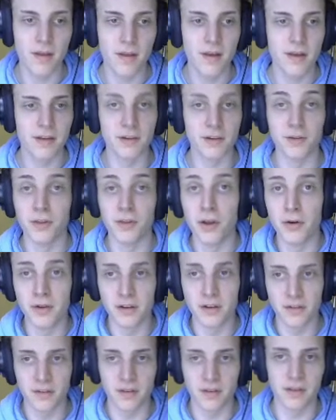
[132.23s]
You'll
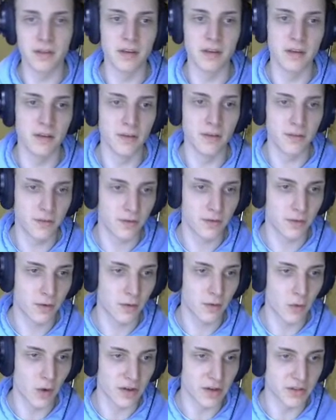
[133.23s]
notice that these
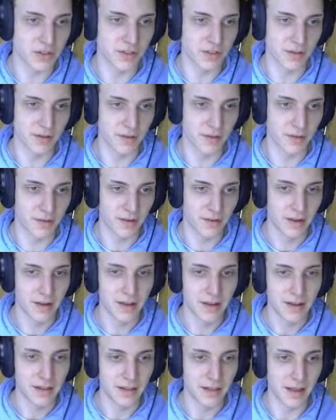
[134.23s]
questions
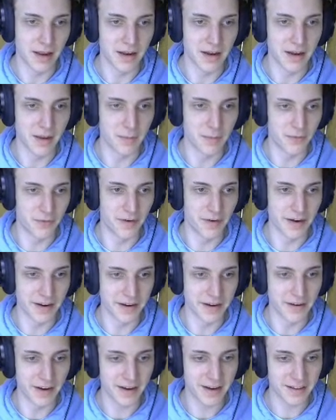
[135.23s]
line up very
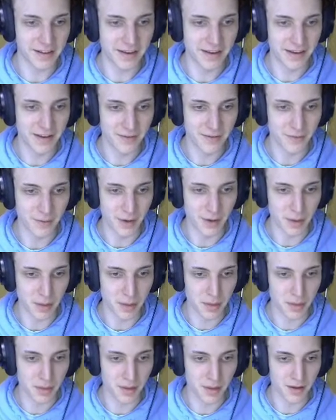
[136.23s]
directly
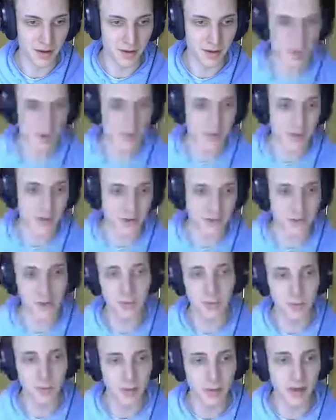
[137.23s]
with my
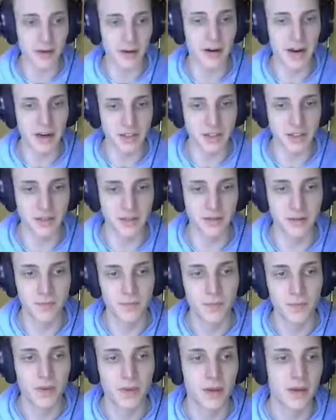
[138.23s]
measurable player action.
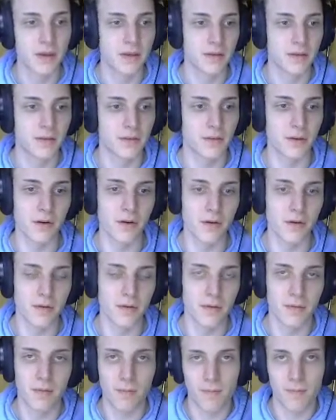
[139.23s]

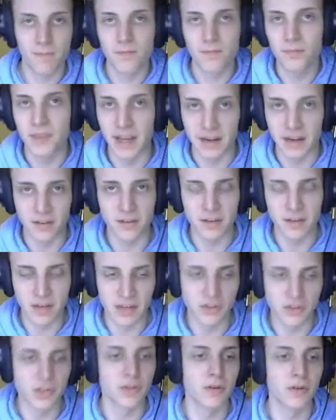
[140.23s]
So that is
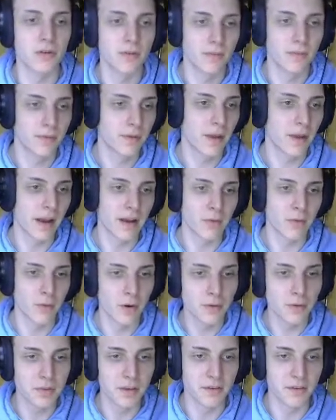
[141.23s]
intentional. I
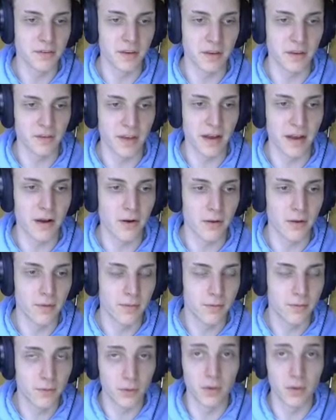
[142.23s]
wrote these things out
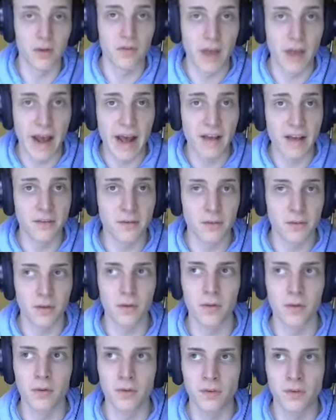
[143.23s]
sort of as
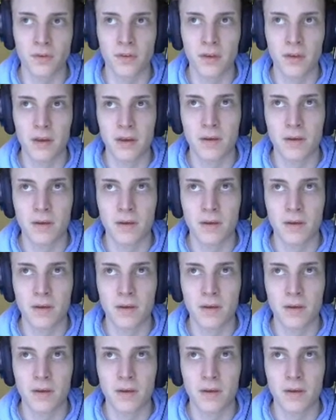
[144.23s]
those